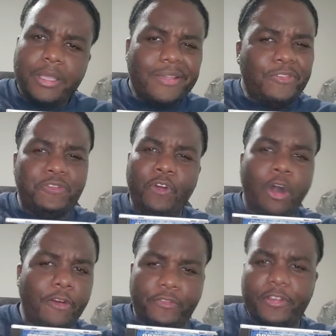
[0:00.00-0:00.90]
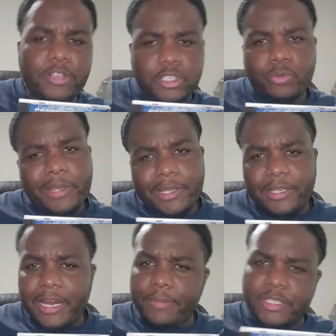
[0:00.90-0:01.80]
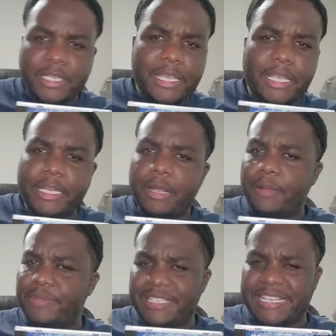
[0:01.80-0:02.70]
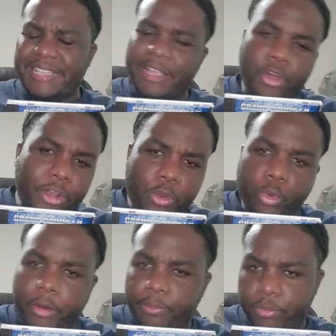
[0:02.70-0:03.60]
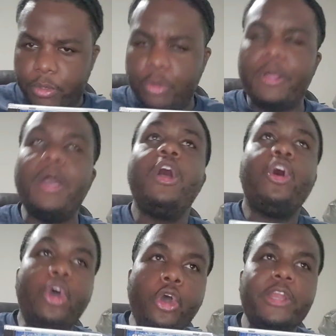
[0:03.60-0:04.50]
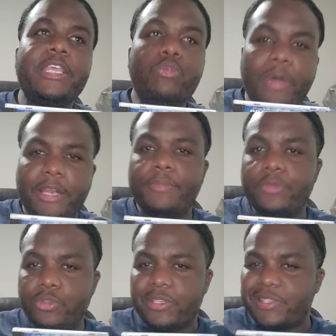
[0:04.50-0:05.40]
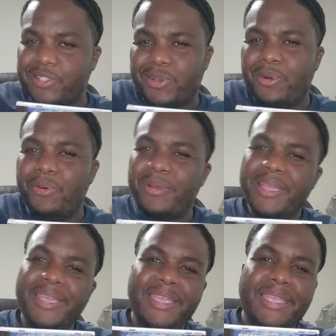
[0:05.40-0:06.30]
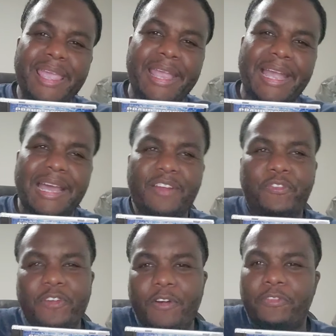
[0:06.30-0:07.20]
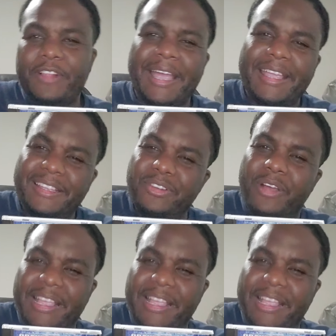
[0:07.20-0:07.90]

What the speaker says: fall feel to it. You know what I'm saying? Just like the hoodie weather music. So, it kind of fell flat, you know,